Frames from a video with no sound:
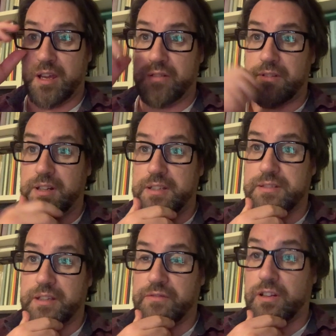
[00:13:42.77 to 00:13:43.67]
realise
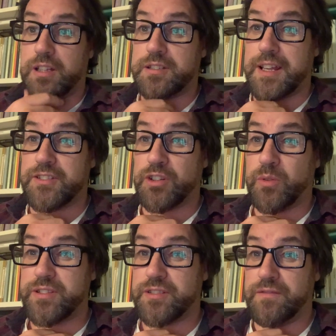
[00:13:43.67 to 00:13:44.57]
I forgot to answer
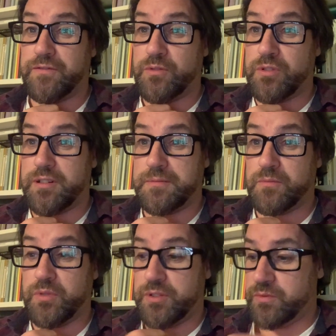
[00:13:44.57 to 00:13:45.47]
question 4,
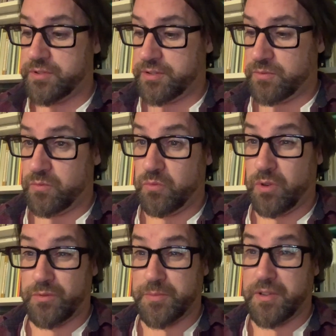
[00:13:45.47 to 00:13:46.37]
which was
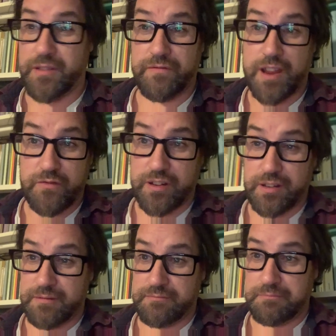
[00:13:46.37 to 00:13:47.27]
what was my favourite
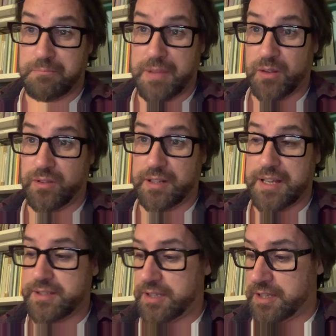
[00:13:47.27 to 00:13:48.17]
Penguin
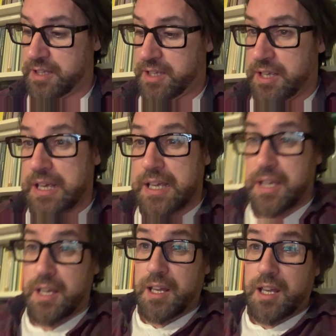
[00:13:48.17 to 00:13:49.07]
classic.
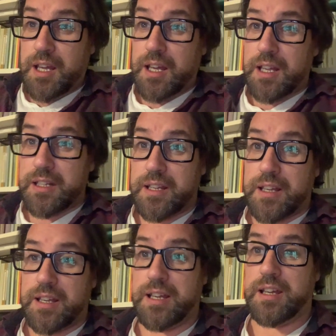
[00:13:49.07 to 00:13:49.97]
And
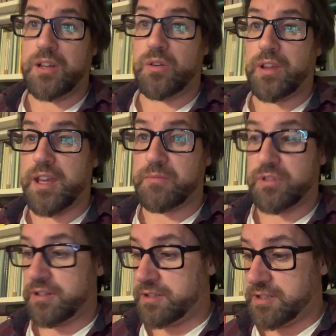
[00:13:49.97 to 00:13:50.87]
okay, I'm going
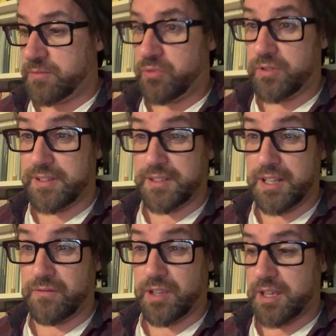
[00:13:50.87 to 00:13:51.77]
to disappoint
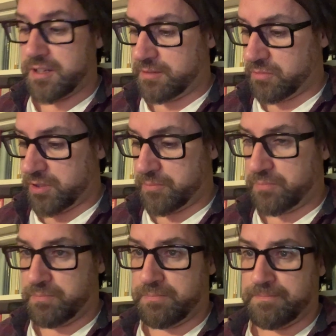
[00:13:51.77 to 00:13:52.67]
Steve again. I'm going
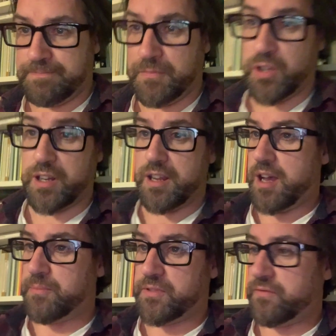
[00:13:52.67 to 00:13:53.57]
to
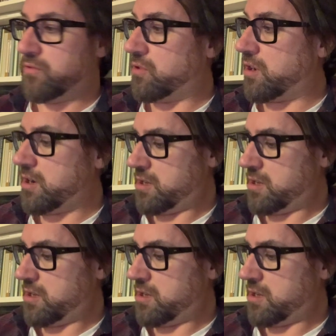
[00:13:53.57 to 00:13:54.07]
opt for